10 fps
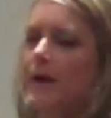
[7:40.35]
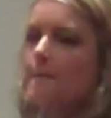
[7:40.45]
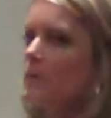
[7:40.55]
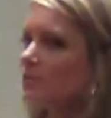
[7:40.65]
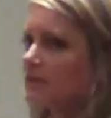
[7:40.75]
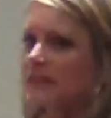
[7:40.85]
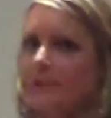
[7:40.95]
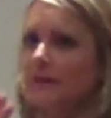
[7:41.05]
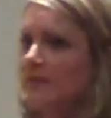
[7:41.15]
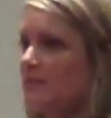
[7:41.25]
but most of the
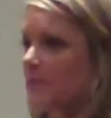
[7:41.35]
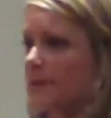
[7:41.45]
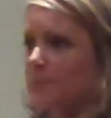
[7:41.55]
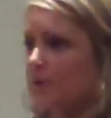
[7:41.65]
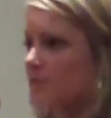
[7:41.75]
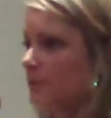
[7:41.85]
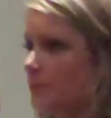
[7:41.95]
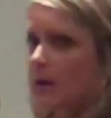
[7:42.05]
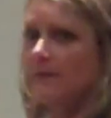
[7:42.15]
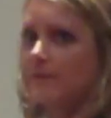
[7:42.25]
time it needs to be a personal,
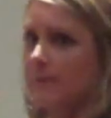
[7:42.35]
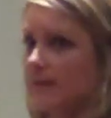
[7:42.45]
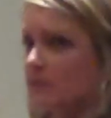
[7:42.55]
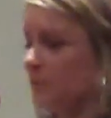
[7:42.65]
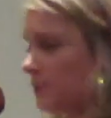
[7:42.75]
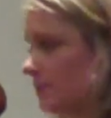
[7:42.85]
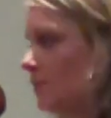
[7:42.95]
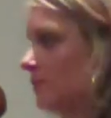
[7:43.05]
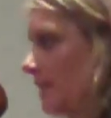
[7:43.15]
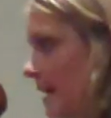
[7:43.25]
private message between
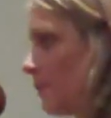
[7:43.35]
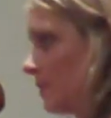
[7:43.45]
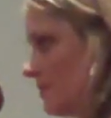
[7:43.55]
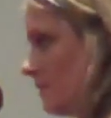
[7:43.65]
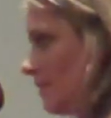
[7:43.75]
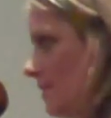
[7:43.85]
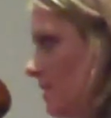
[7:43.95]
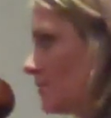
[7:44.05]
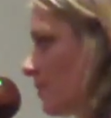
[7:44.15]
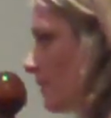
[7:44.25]
you and that person
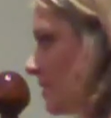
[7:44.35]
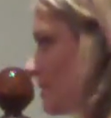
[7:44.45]
so that